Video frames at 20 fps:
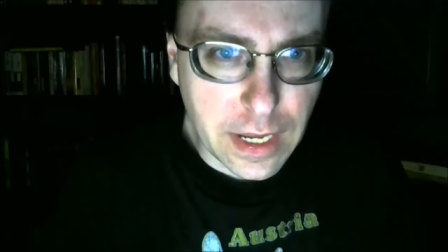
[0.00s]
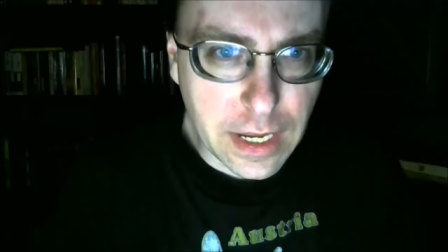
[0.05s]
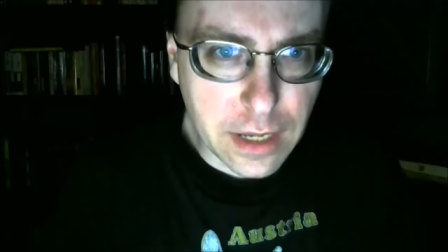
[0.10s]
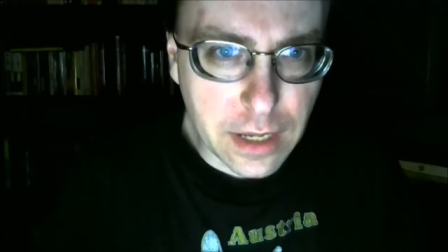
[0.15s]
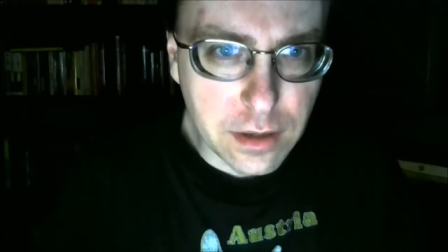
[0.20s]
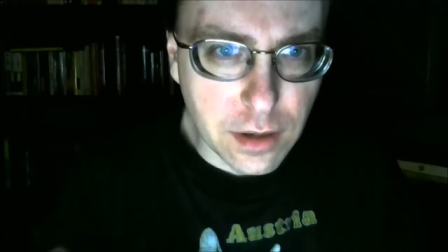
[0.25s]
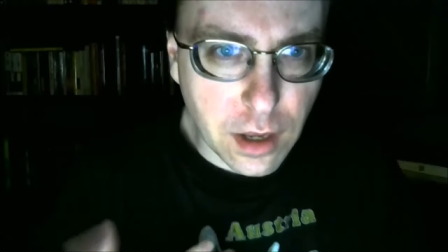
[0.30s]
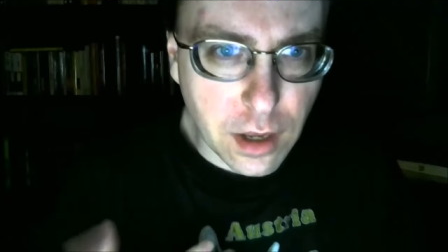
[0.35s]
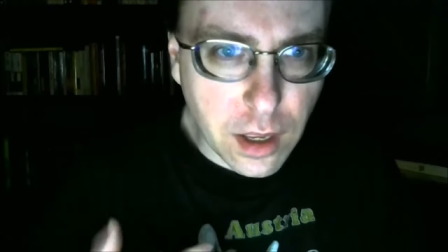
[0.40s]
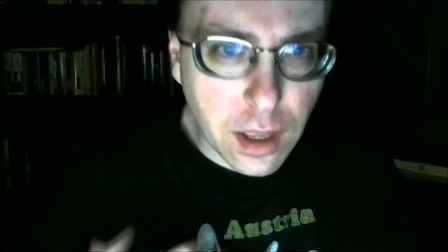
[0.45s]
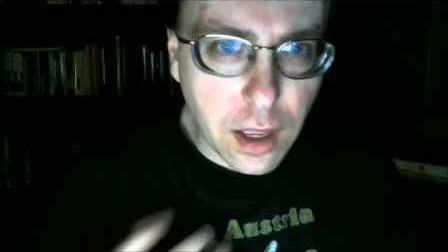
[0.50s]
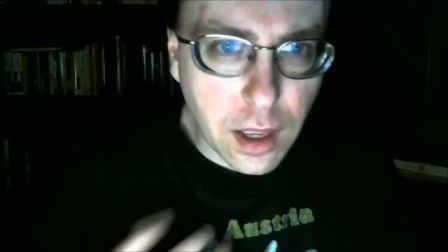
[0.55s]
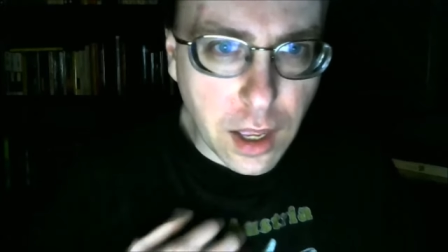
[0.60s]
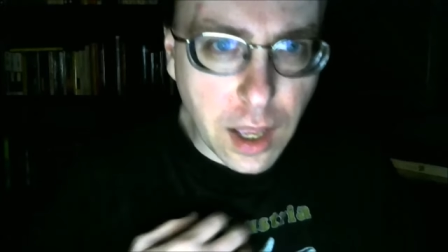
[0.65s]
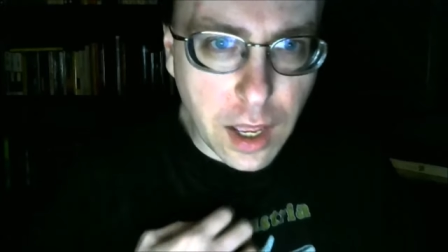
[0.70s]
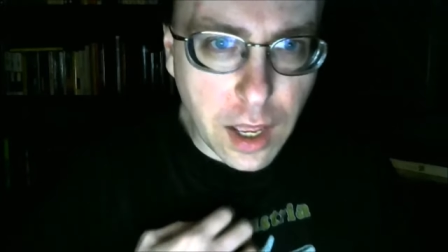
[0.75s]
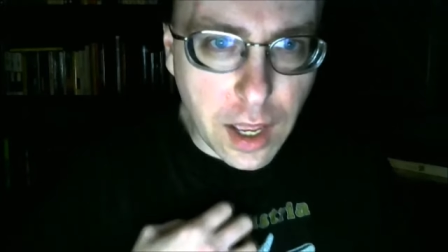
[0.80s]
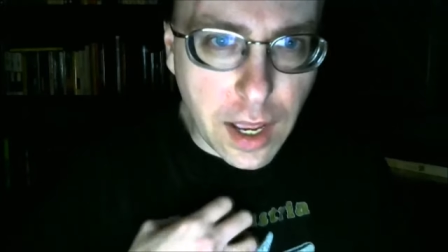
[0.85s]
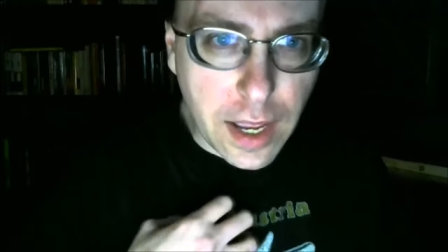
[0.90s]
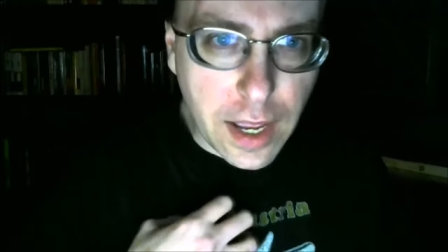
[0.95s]
And
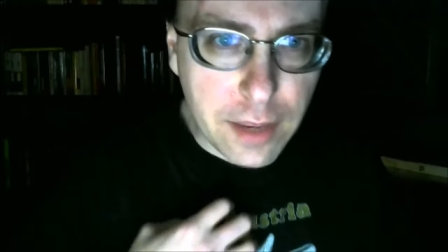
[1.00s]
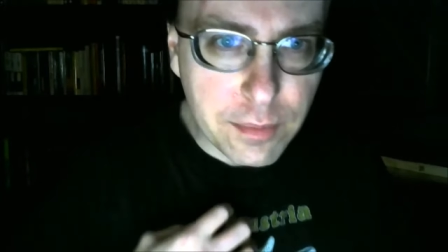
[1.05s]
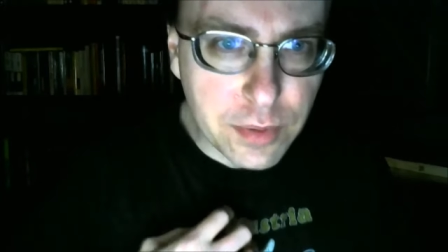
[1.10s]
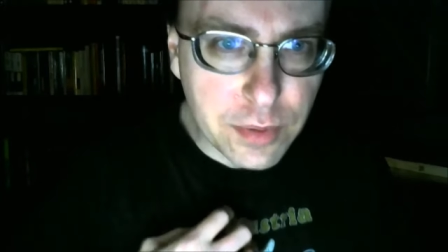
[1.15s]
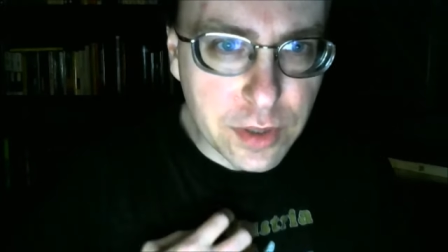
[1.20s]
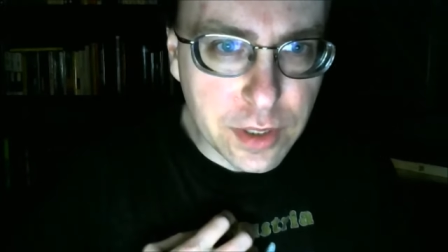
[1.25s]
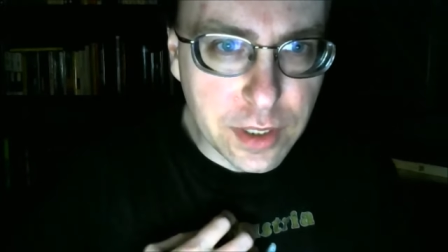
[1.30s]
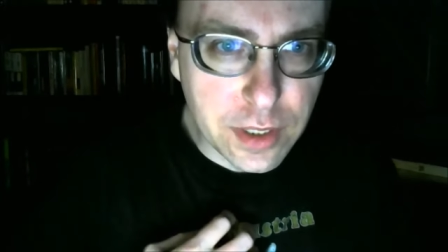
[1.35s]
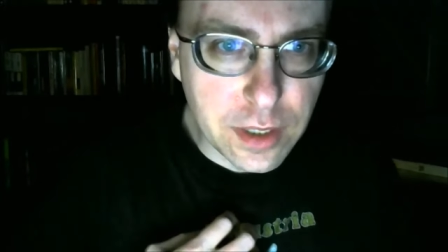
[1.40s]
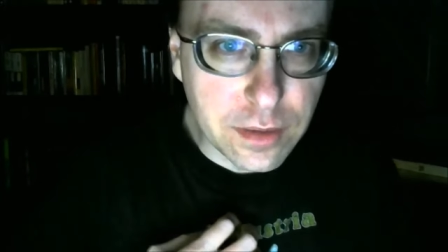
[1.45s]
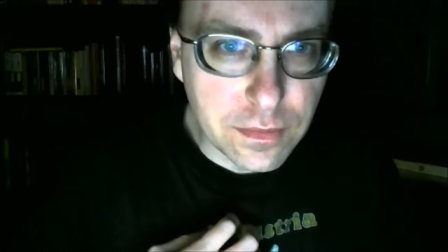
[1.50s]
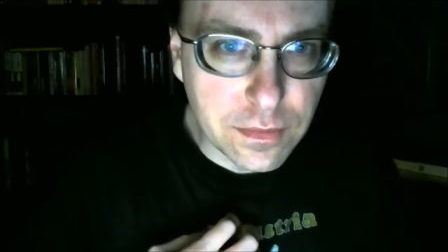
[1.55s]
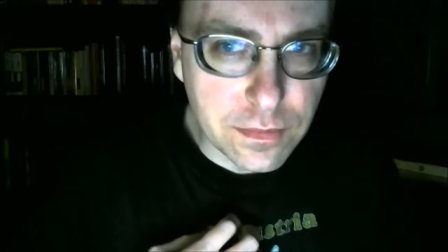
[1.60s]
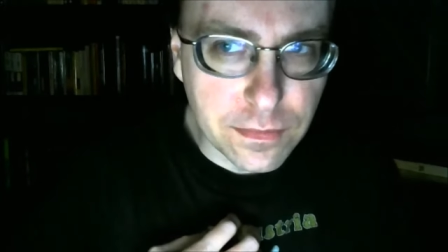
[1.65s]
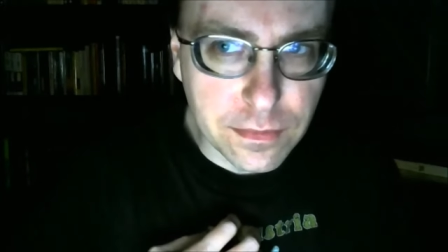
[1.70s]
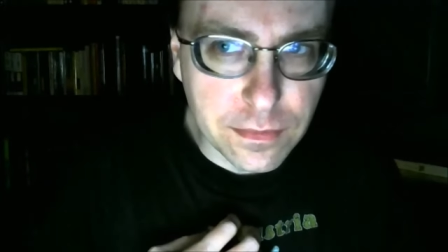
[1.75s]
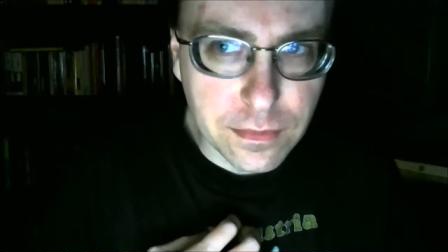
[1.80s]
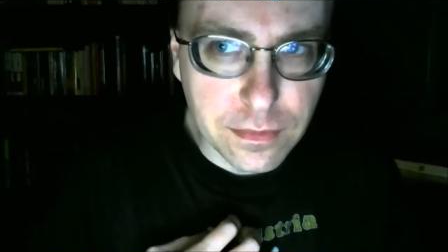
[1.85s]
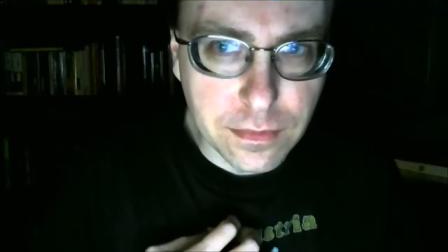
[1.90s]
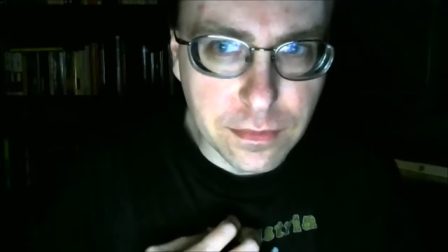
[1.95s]
I believe
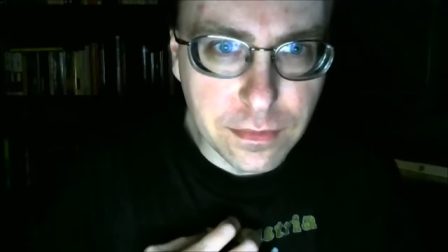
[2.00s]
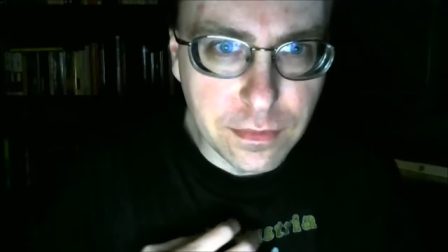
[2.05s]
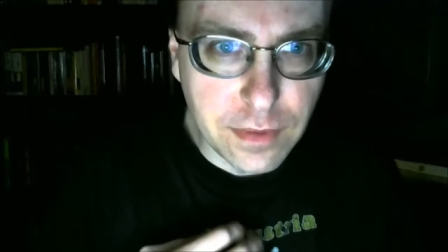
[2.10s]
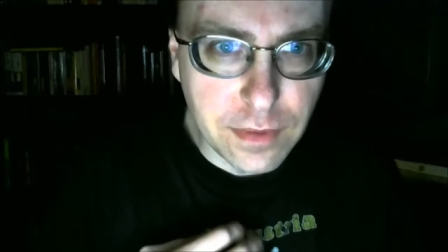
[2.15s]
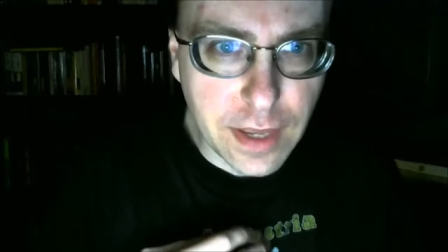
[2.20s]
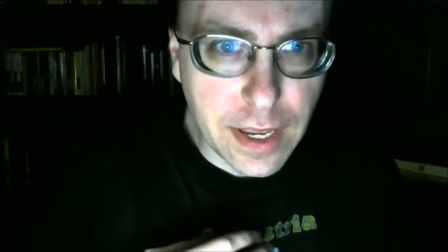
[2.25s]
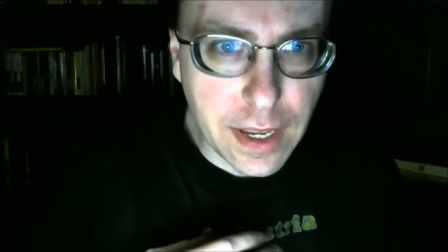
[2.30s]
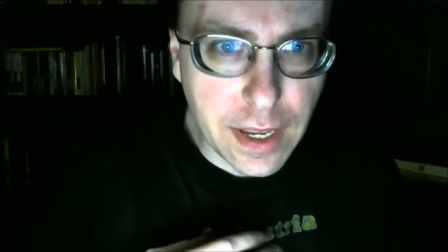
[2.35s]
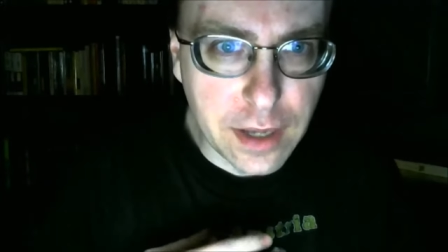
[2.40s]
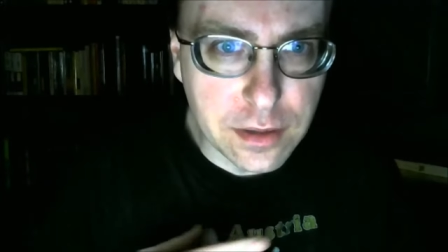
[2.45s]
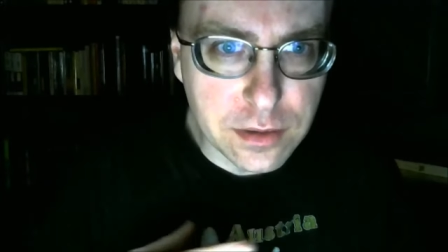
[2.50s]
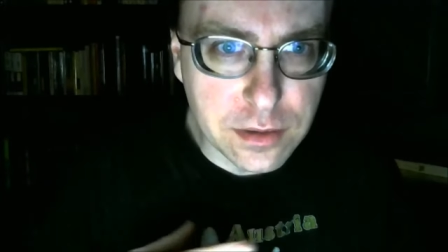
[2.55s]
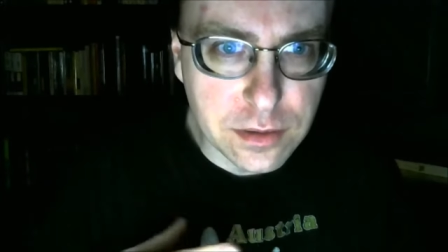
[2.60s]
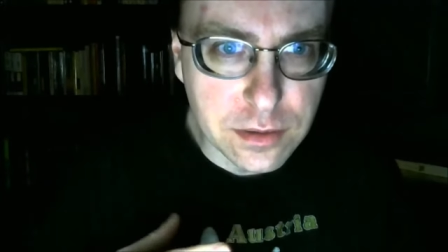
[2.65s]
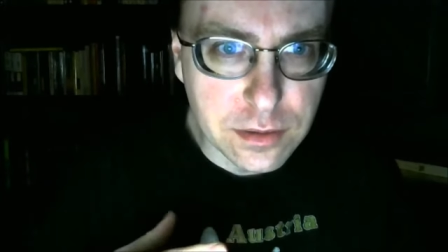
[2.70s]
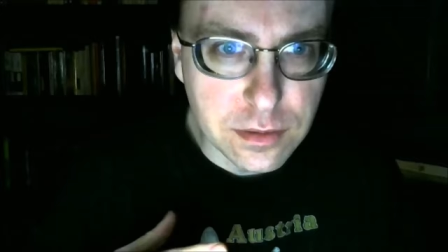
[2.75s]
that